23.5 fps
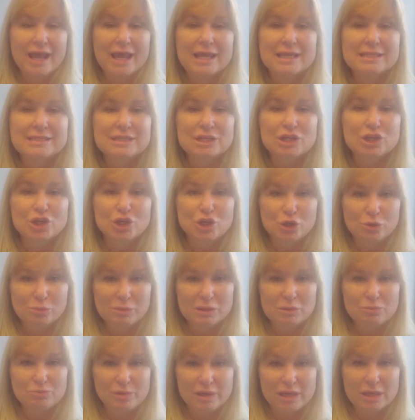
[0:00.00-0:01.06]
It's a
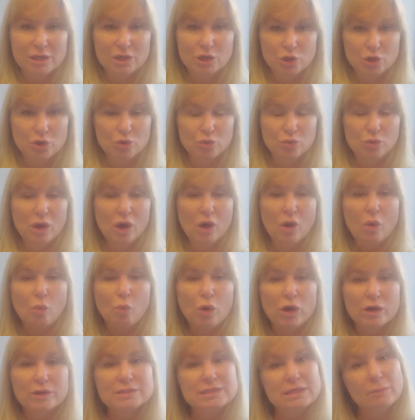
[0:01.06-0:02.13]
human being who
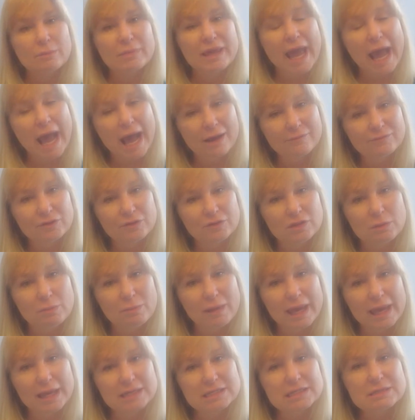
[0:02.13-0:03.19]
works on behalf of the
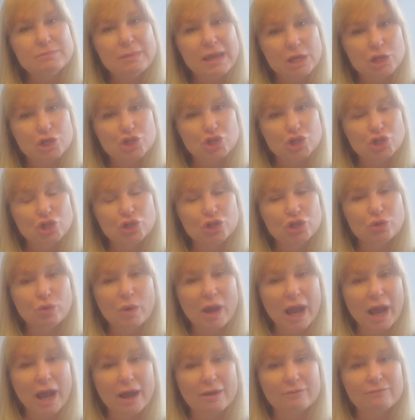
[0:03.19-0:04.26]
bank to make sure you
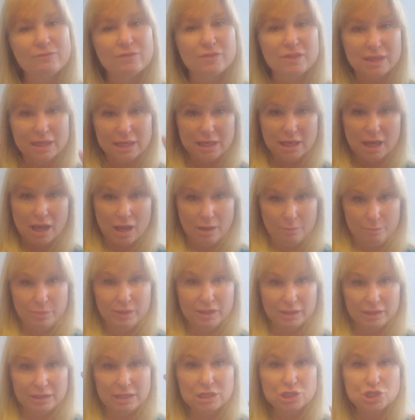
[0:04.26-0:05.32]
have the
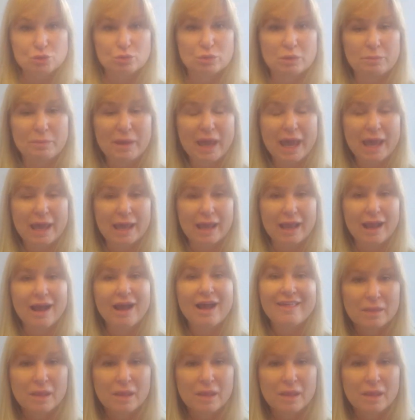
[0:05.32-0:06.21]
ability to repay.